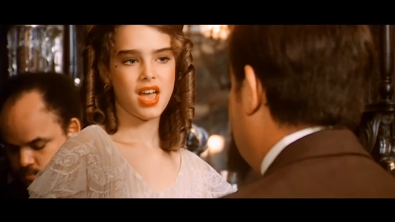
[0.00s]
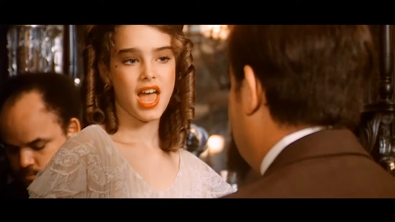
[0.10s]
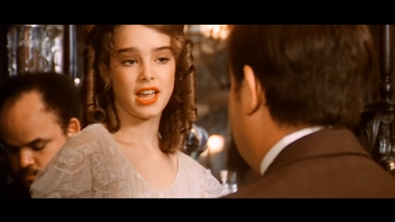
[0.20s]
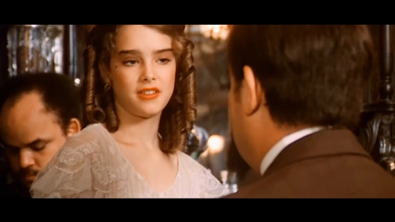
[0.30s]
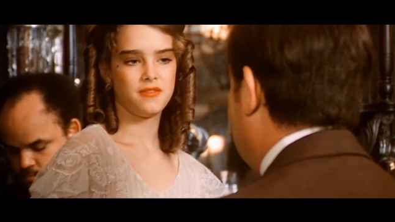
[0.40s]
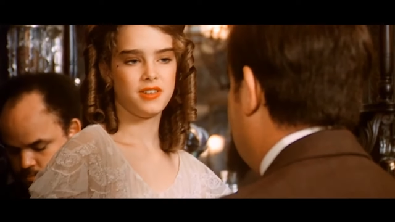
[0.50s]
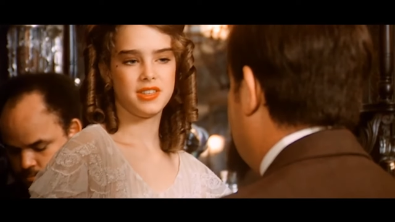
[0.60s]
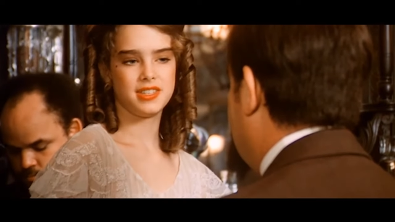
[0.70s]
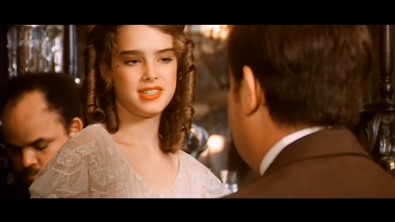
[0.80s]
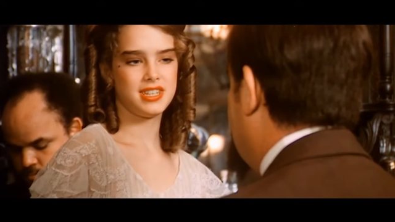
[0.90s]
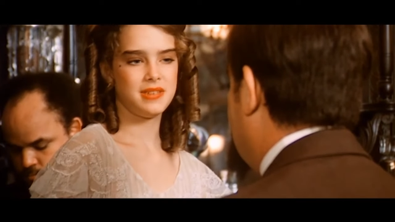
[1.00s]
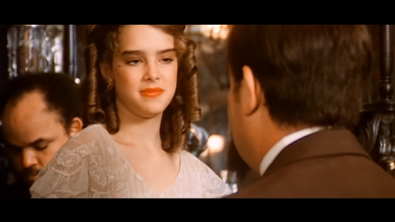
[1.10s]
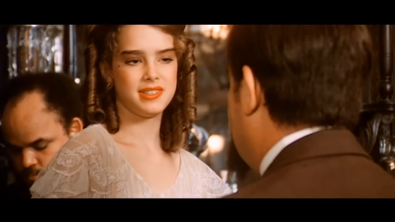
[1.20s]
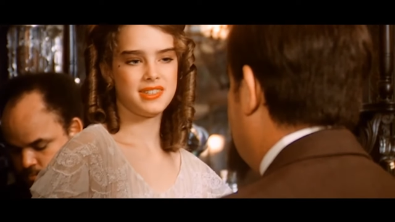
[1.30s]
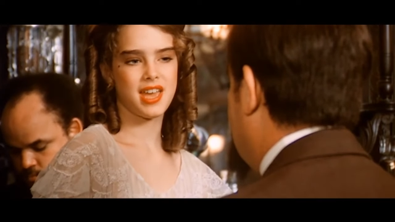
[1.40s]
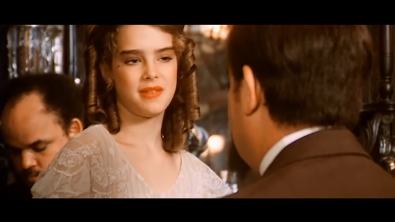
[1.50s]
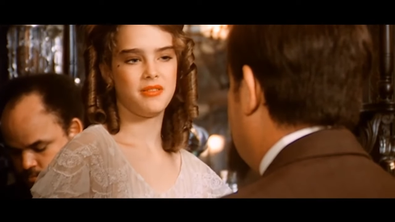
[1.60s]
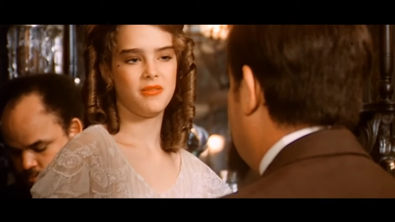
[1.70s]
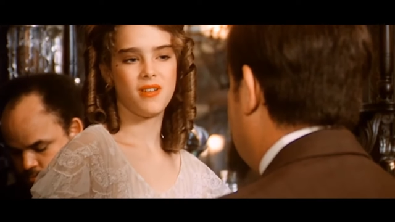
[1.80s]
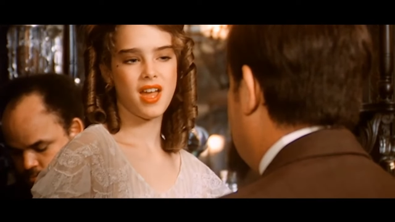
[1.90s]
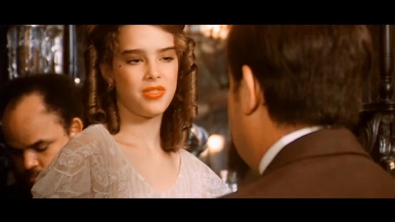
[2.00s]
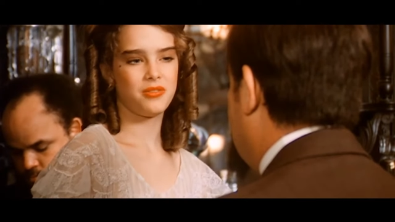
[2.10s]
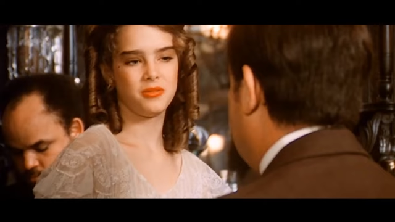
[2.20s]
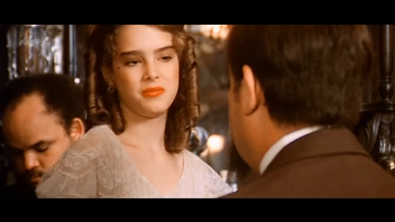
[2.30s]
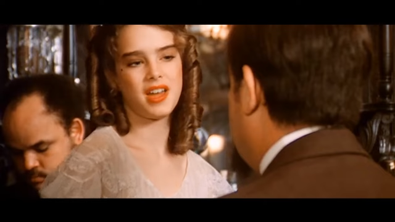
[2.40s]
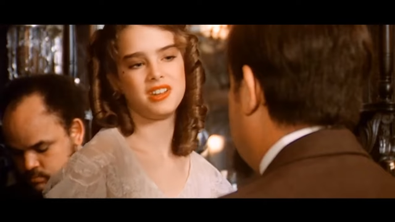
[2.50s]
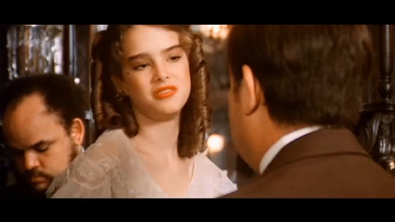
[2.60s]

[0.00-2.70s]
Speaker 1: I can feel the steam inside me right through my